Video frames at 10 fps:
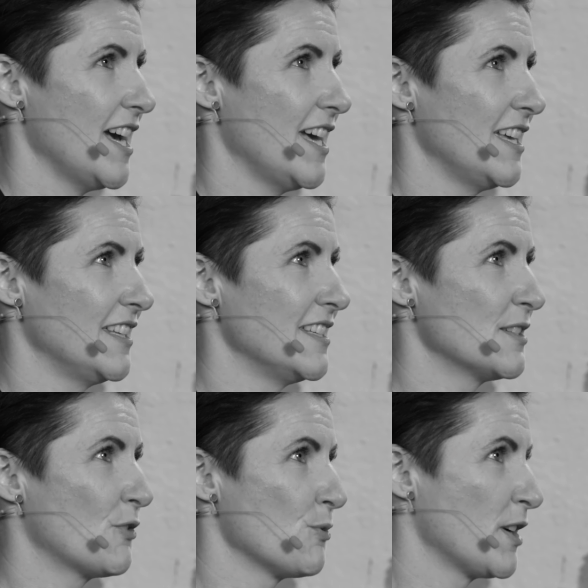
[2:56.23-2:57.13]
And
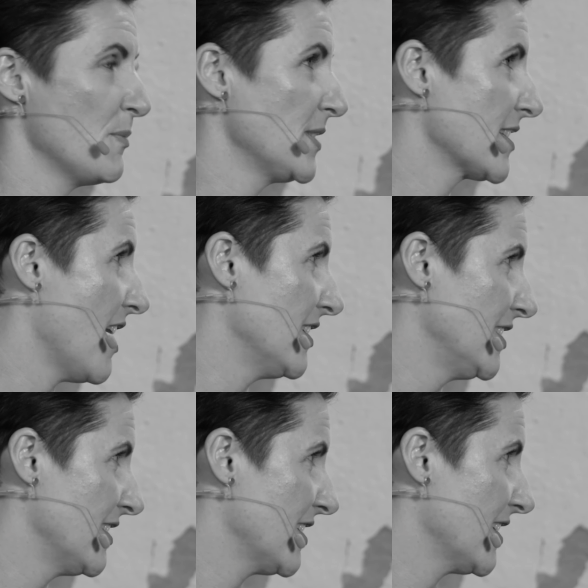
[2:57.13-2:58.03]
growing up in
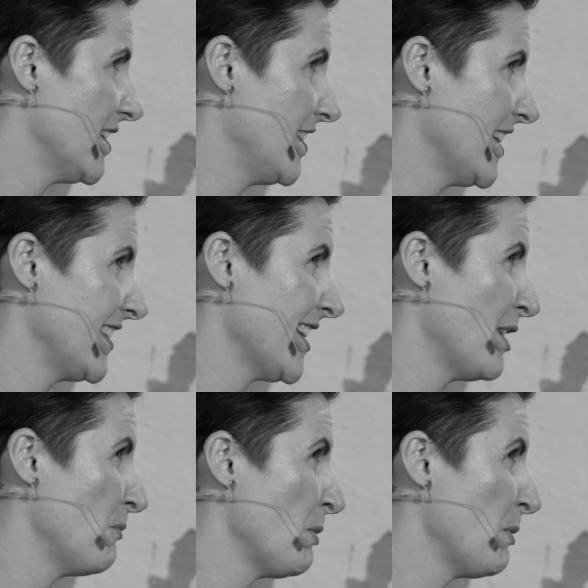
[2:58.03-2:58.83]
Scotland at that time,